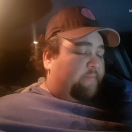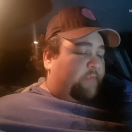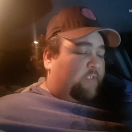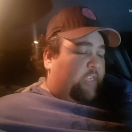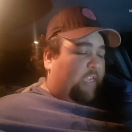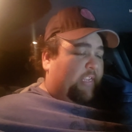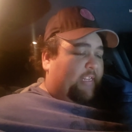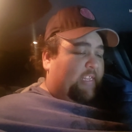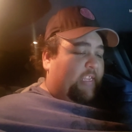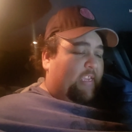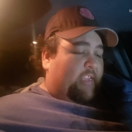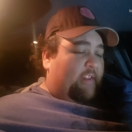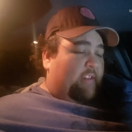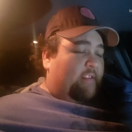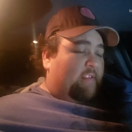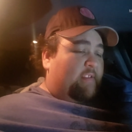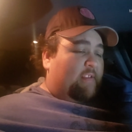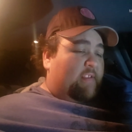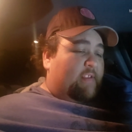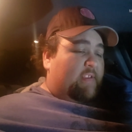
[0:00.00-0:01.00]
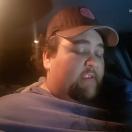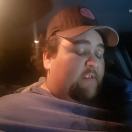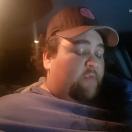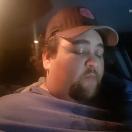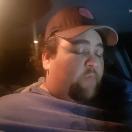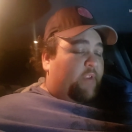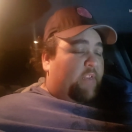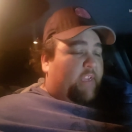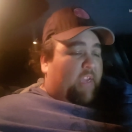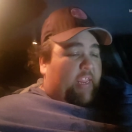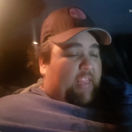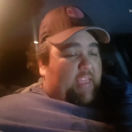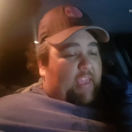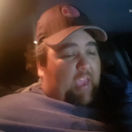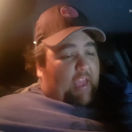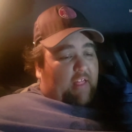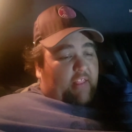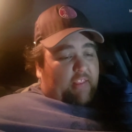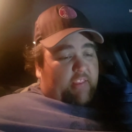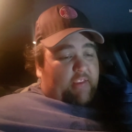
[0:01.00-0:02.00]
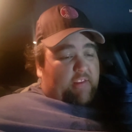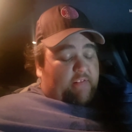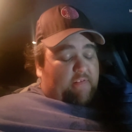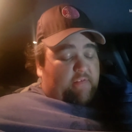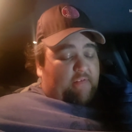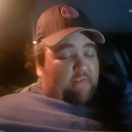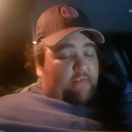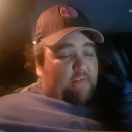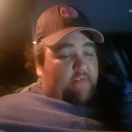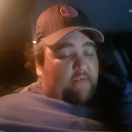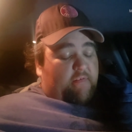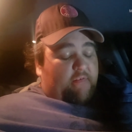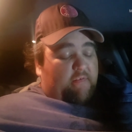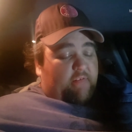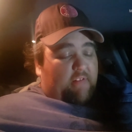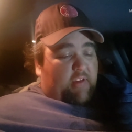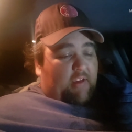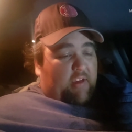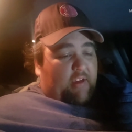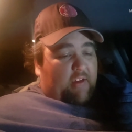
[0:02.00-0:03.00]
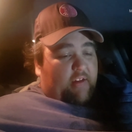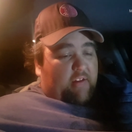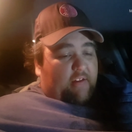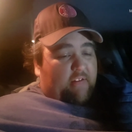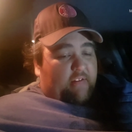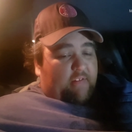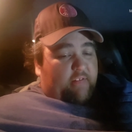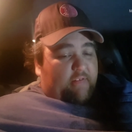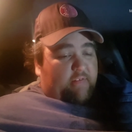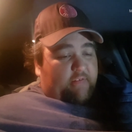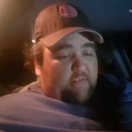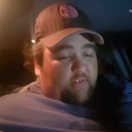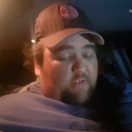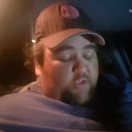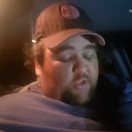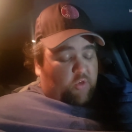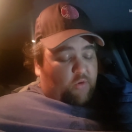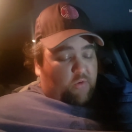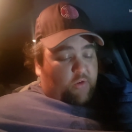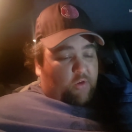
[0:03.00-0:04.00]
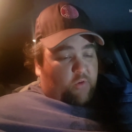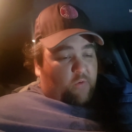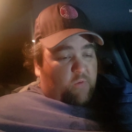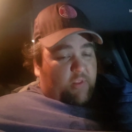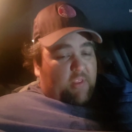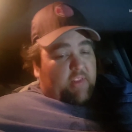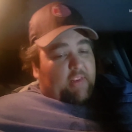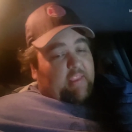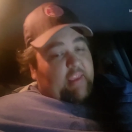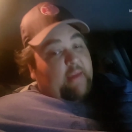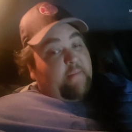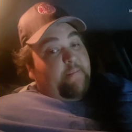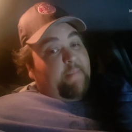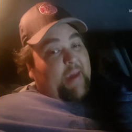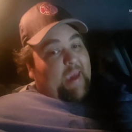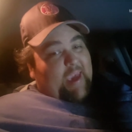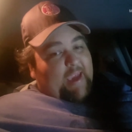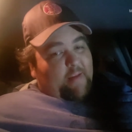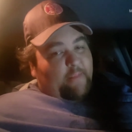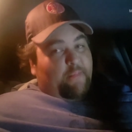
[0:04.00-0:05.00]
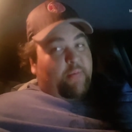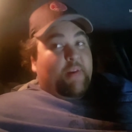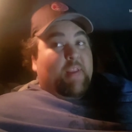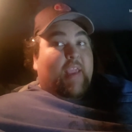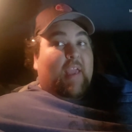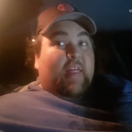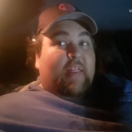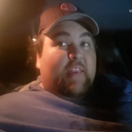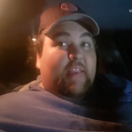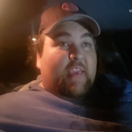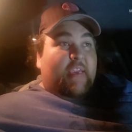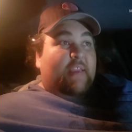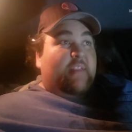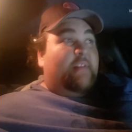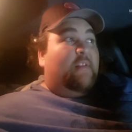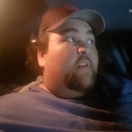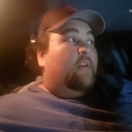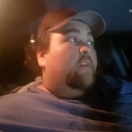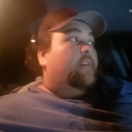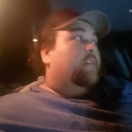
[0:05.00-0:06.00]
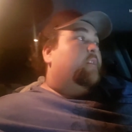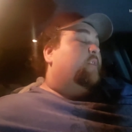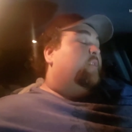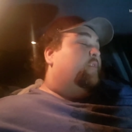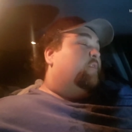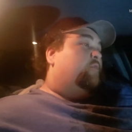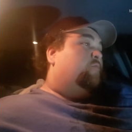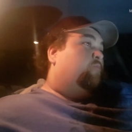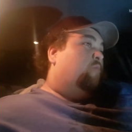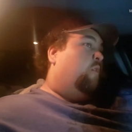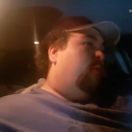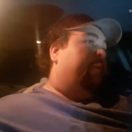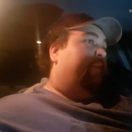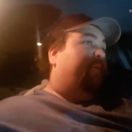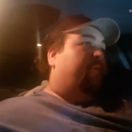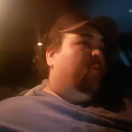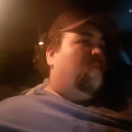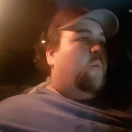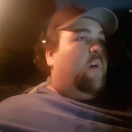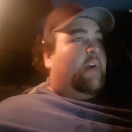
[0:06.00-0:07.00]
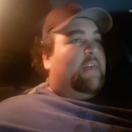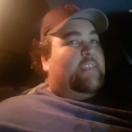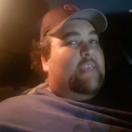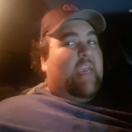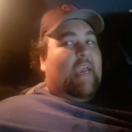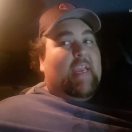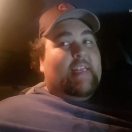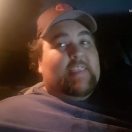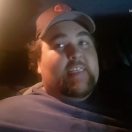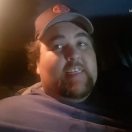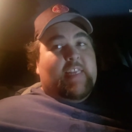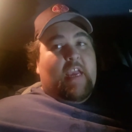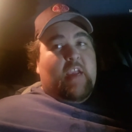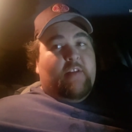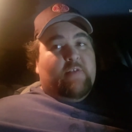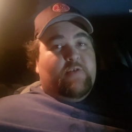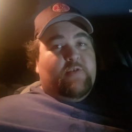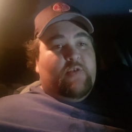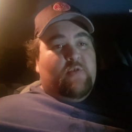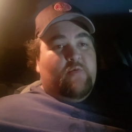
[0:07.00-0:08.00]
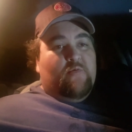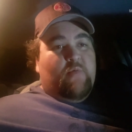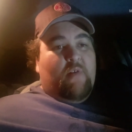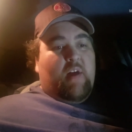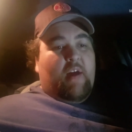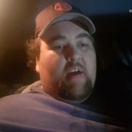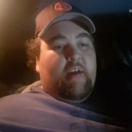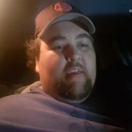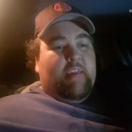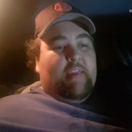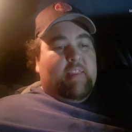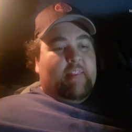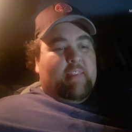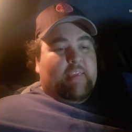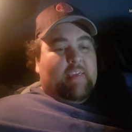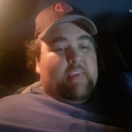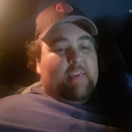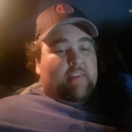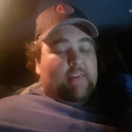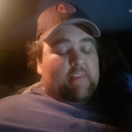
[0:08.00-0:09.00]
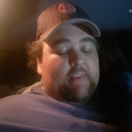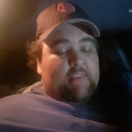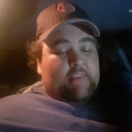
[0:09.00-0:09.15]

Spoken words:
checked it, went and got a gallon or 2 of coolant, came back, put a gallon in, drove it from Waxahachie down to Italy,